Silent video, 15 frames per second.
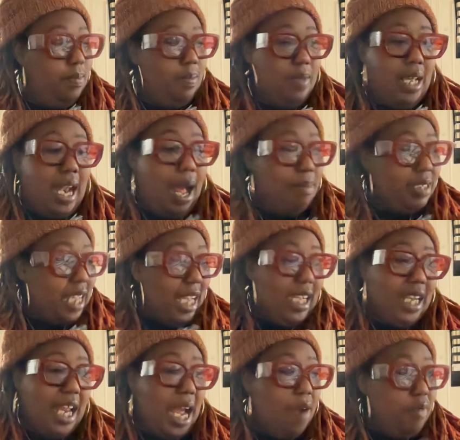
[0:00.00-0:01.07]
And I'm
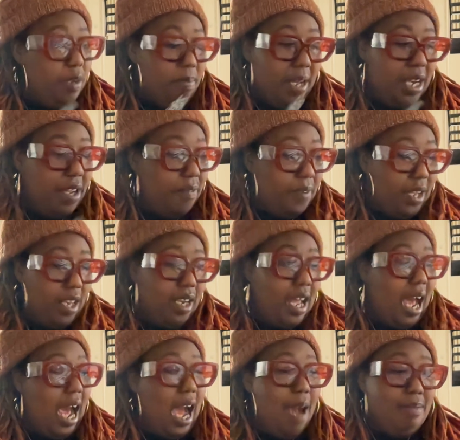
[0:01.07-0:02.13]
taking every bit of it.
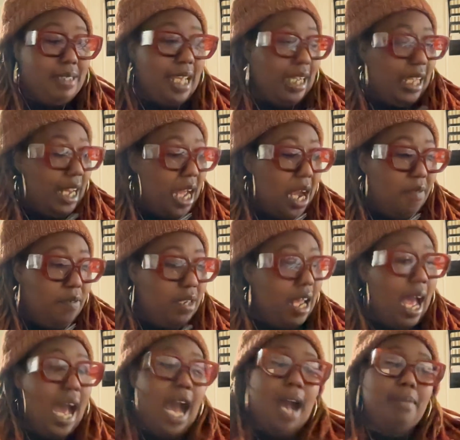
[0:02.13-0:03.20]
I'm taking every
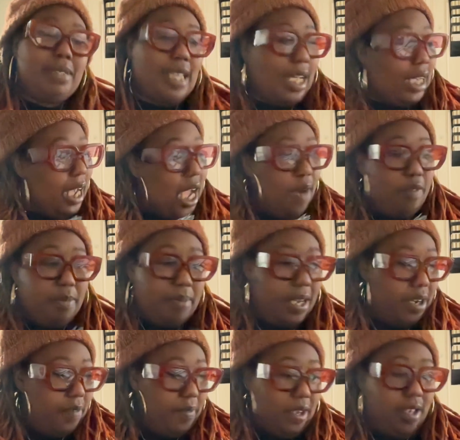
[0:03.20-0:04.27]
bit
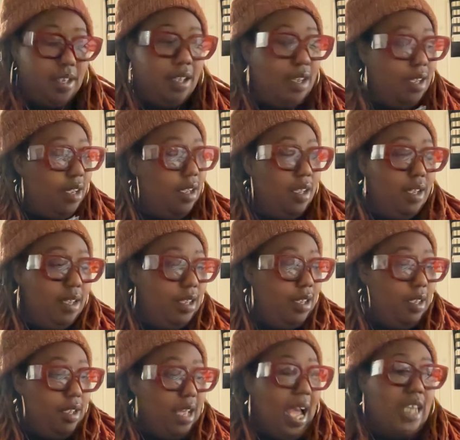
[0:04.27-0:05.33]
of it.
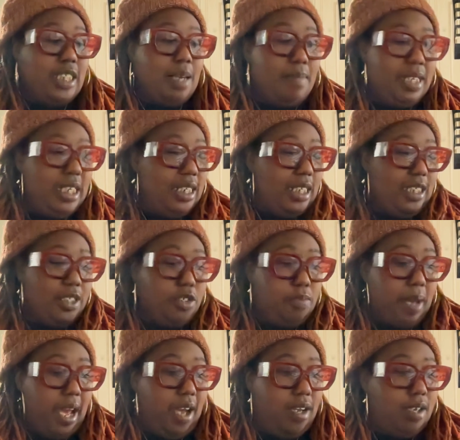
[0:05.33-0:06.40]
Actually, I'm gonna leave these 2
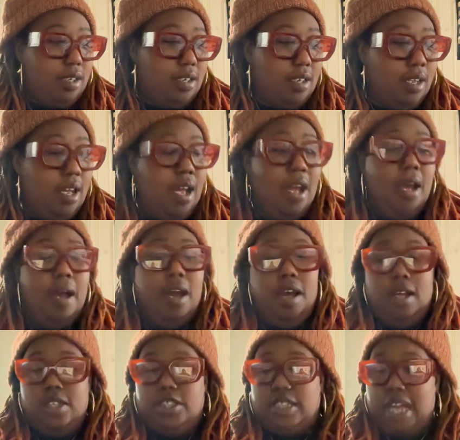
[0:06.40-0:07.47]
back.
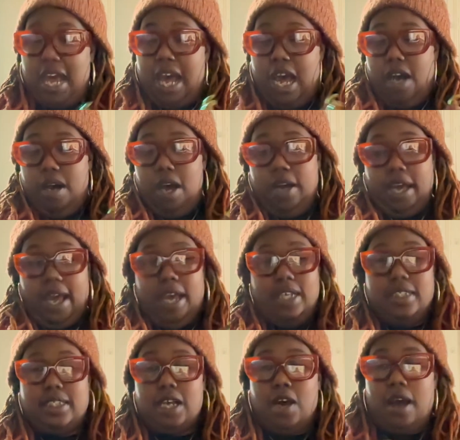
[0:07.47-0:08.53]
Child, okay,
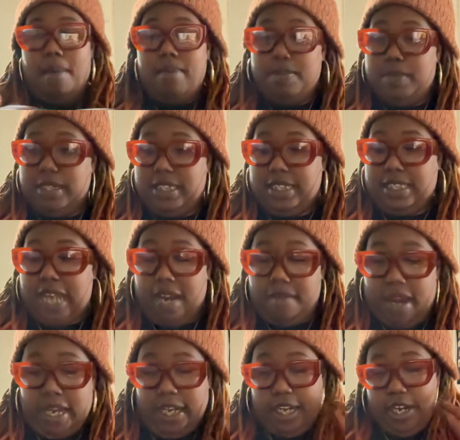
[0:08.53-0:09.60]
so I'm gonna put this stack
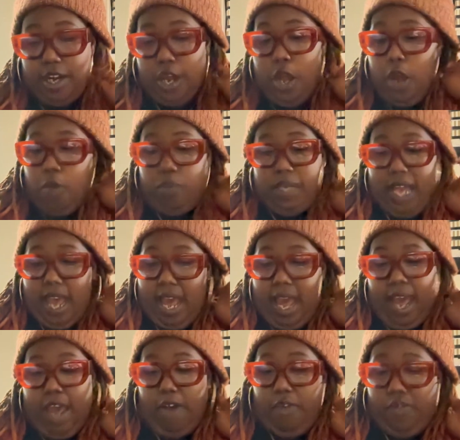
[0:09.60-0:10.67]
right here. We
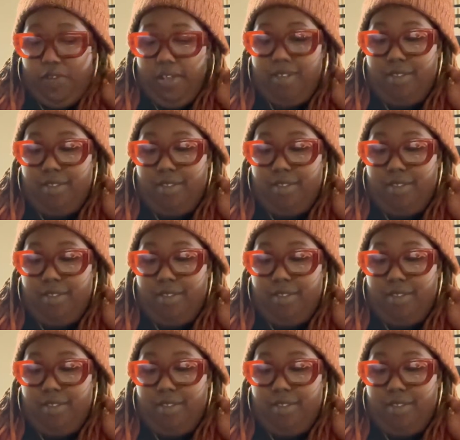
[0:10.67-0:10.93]
have